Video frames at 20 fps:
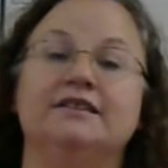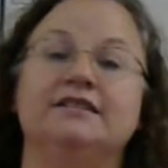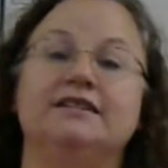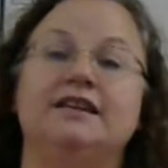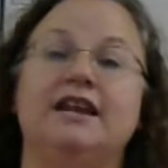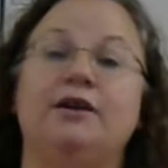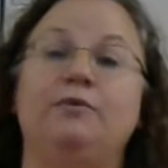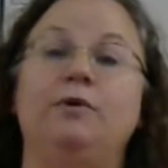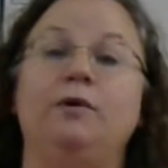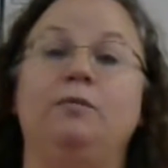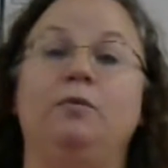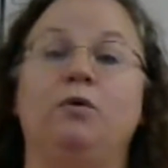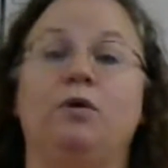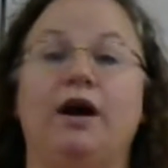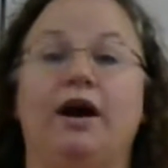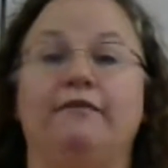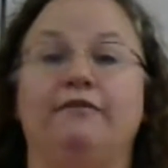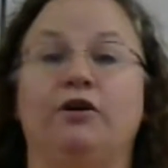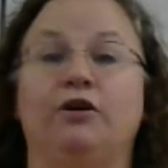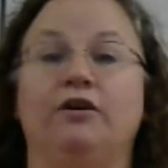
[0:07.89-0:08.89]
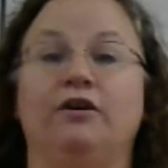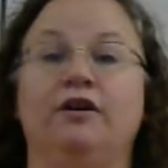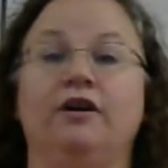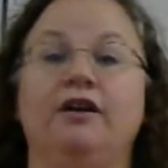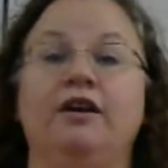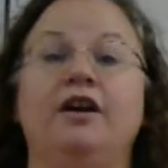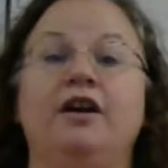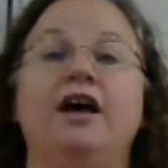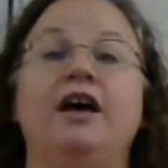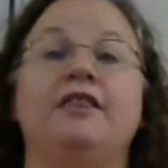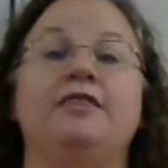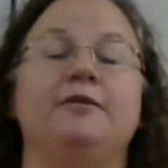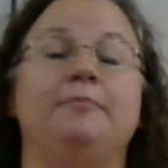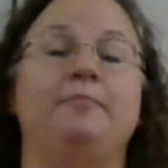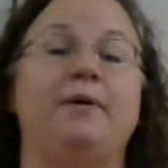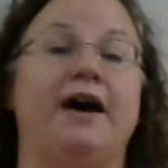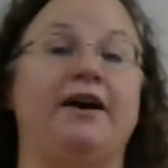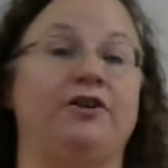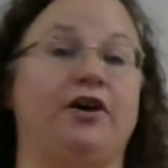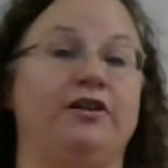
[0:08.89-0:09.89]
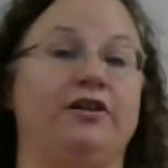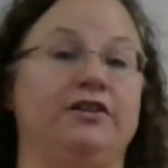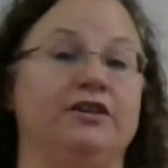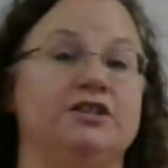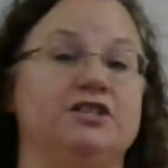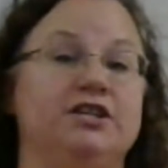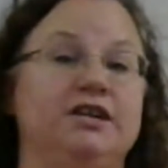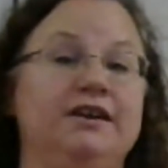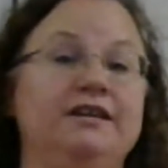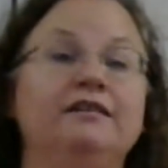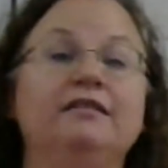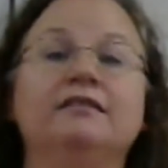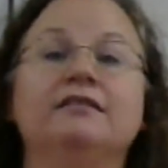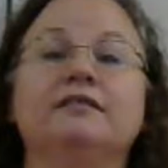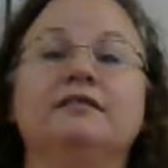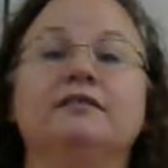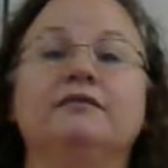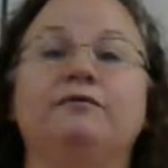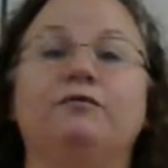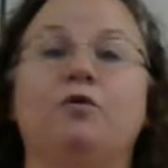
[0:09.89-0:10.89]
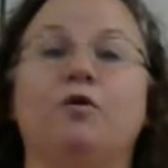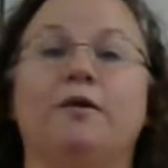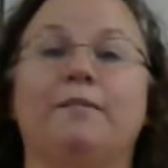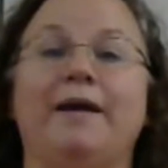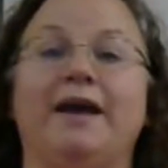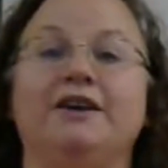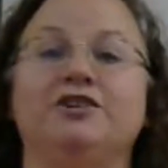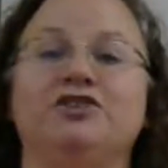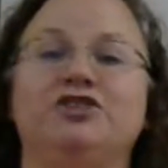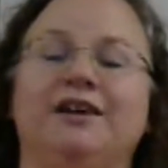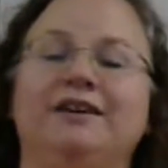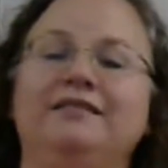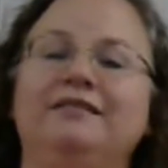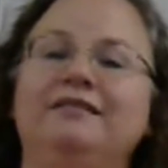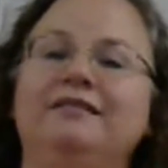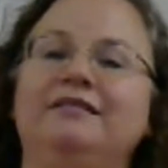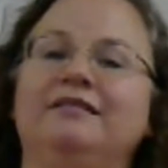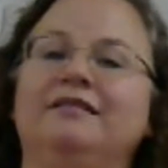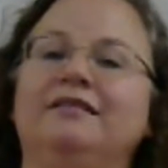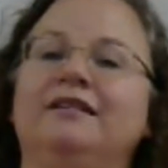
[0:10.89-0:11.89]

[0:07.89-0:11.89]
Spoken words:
Today we will cover the pathology, formation,